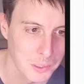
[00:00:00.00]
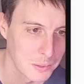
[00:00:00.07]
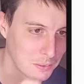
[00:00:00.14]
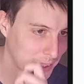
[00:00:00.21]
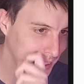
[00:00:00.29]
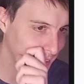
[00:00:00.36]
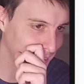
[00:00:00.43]
would
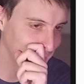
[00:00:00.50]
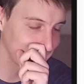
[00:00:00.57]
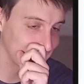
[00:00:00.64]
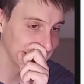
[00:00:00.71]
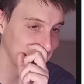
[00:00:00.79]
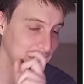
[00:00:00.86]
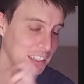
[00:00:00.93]
have.
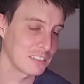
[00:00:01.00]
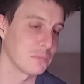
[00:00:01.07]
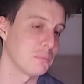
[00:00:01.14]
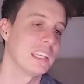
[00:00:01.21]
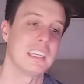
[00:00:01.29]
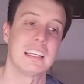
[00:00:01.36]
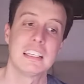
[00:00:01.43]
That's in
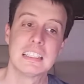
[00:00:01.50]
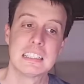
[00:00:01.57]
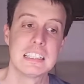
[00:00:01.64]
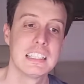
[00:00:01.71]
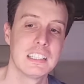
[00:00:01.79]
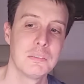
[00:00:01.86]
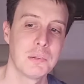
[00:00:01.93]
Tasmania.
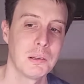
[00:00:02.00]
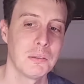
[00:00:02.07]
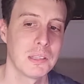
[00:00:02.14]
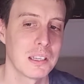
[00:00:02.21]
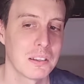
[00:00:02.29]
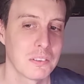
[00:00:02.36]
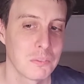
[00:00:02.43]
You
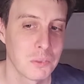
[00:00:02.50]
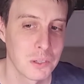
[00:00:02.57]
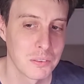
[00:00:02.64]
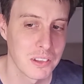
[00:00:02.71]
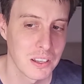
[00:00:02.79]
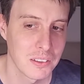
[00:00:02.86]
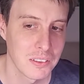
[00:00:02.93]
probably
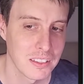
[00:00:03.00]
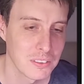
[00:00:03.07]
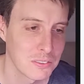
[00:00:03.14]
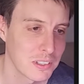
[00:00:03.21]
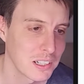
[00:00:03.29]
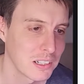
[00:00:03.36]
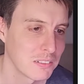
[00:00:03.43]
would have gotten
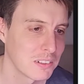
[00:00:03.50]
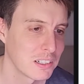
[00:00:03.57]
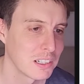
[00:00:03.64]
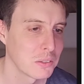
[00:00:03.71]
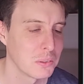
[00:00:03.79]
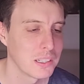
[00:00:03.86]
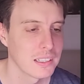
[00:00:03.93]
this very,
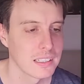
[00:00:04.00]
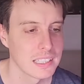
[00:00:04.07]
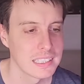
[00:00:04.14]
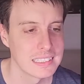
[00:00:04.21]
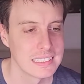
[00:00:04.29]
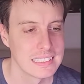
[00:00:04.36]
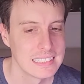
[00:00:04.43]
very
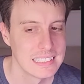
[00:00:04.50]
quickly.